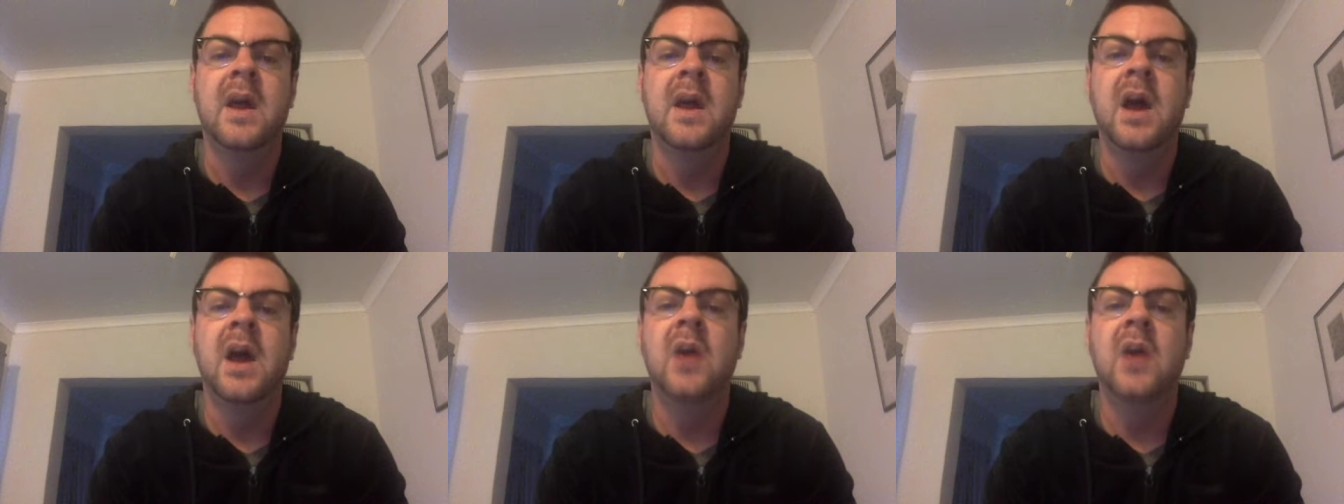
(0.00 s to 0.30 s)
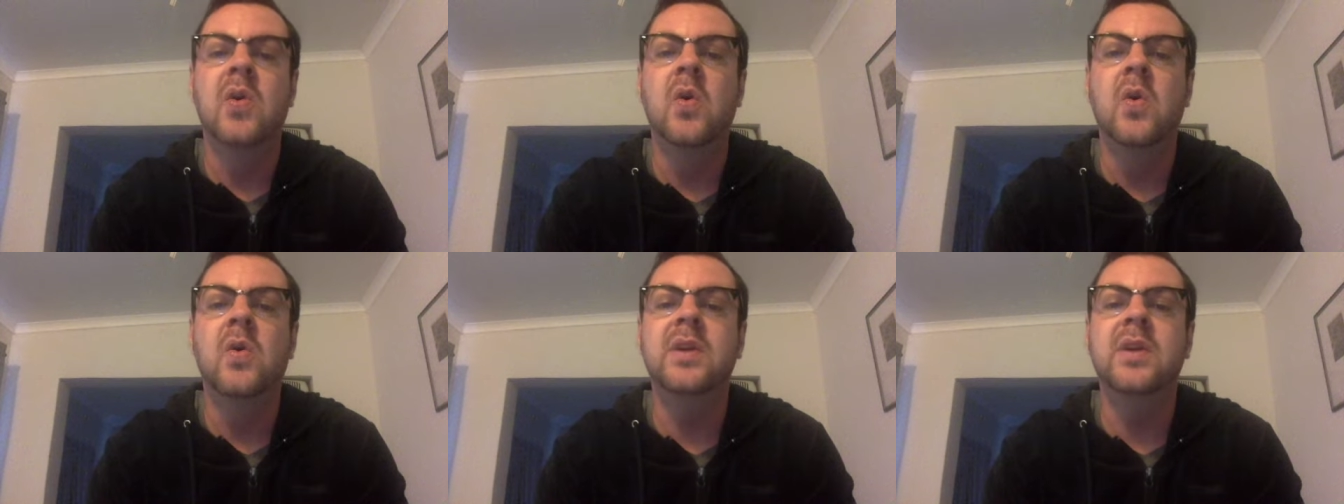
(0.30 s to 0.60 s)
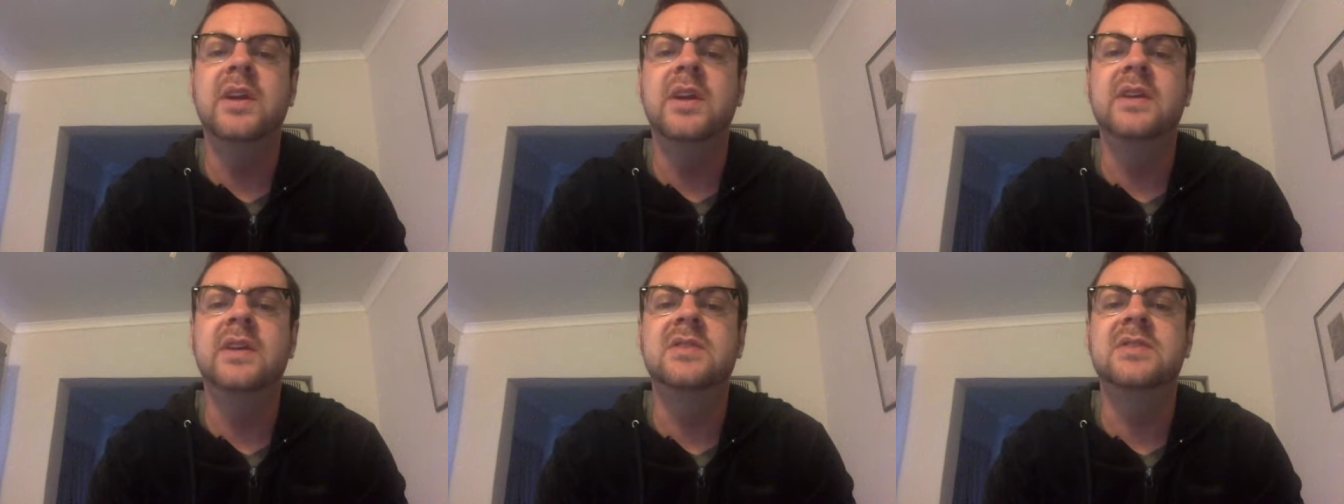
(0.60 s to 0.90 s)

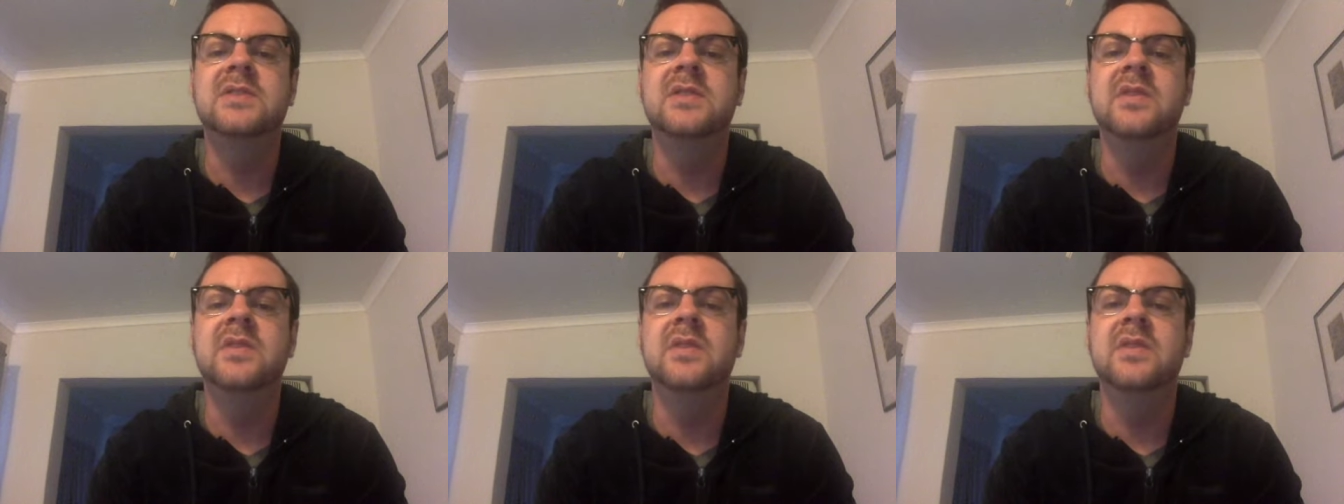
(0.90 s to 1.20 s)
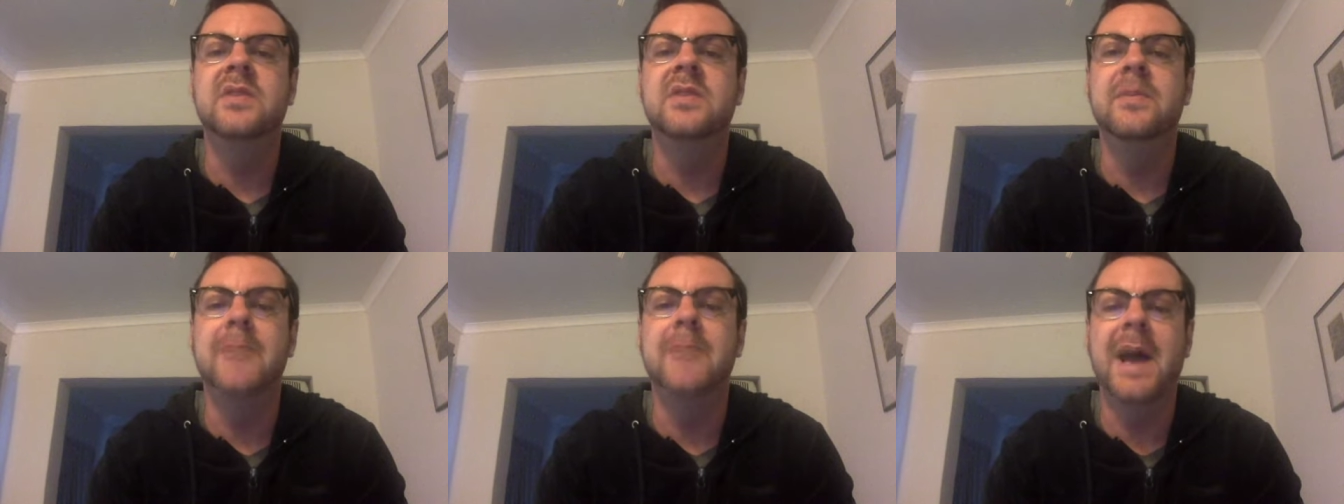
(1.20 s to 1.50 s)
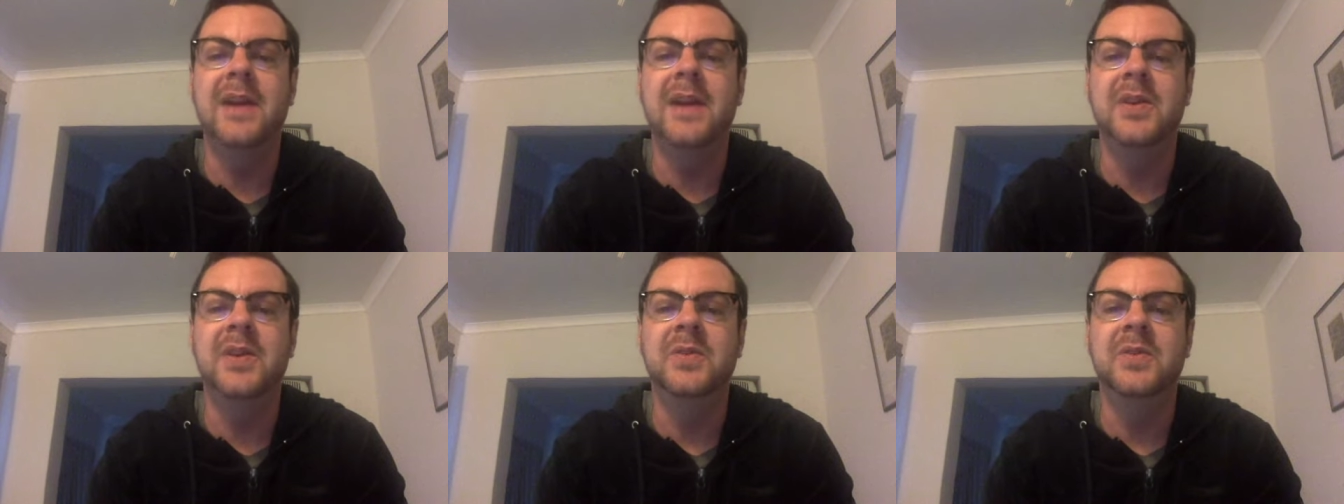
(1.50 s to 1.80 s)
According to the
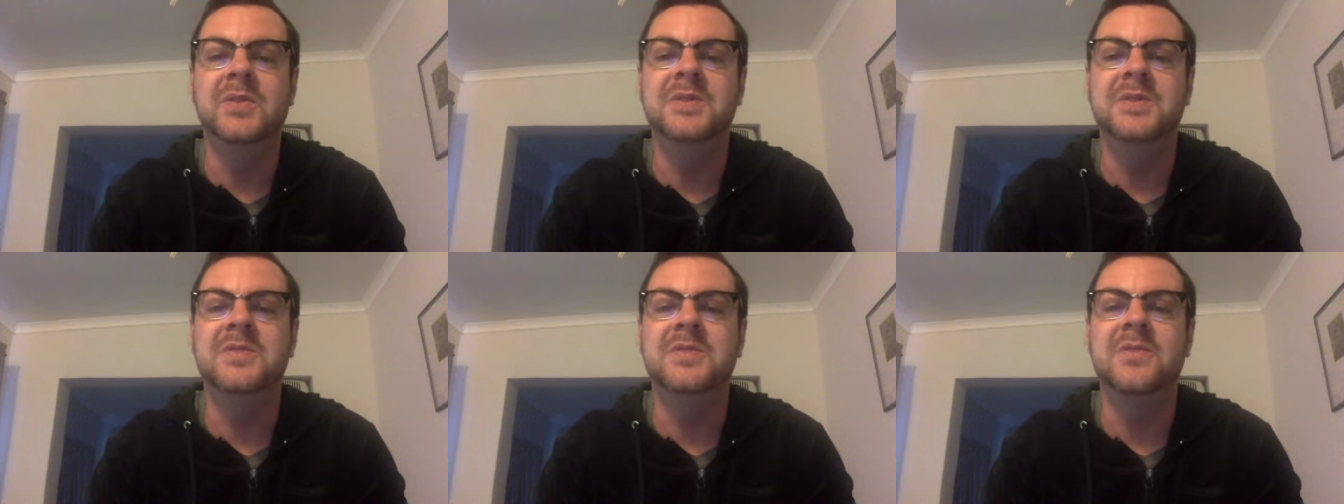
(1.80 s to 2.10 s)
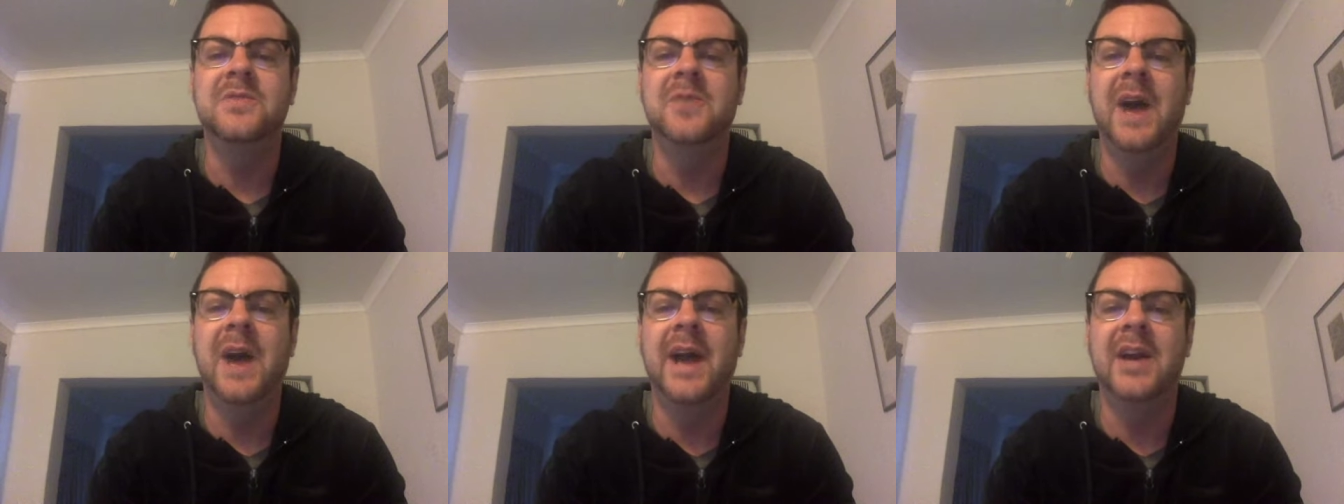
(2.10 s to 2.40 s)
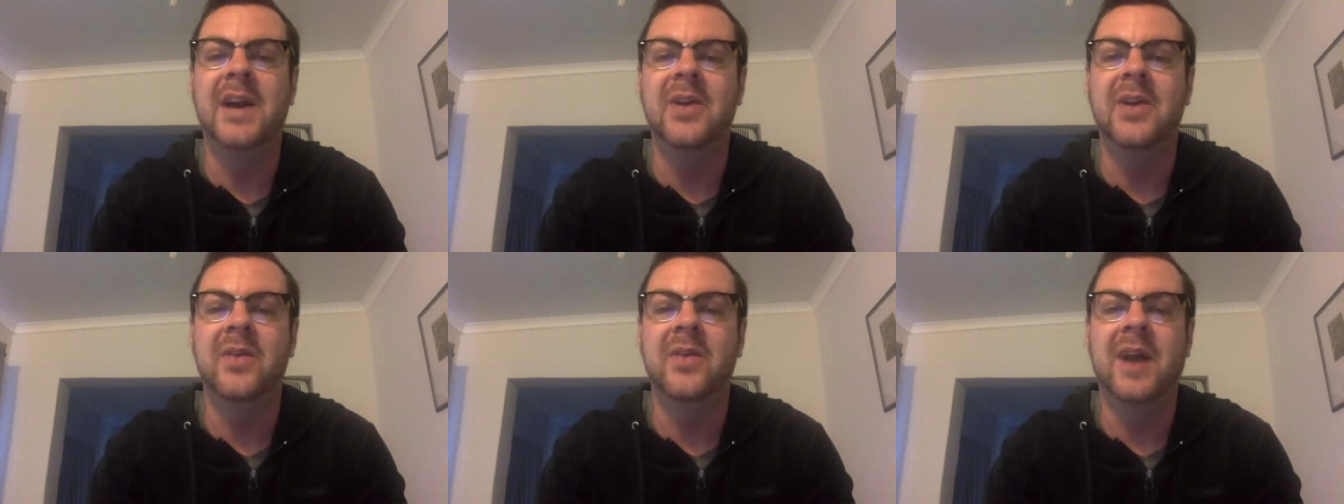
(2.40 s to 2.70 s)
manuals for
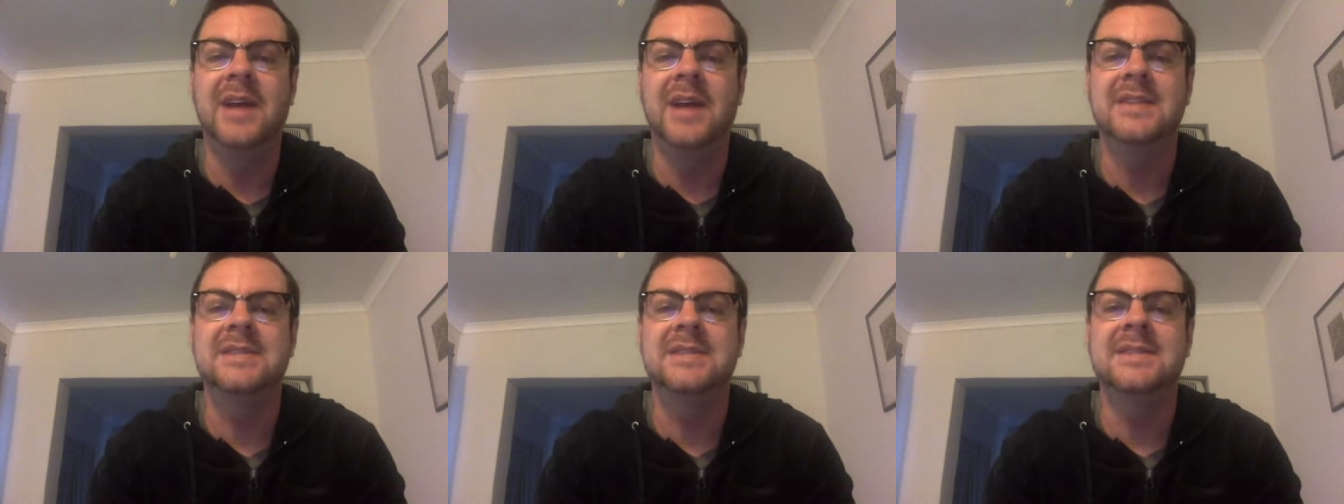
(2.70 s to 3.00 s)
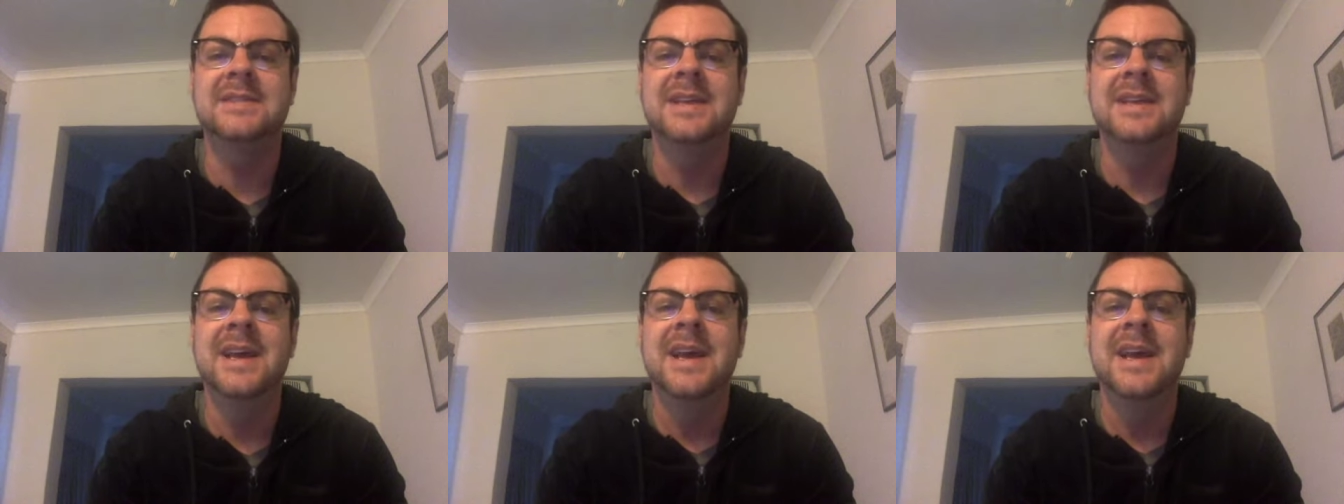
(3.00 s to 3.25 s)
anchorites,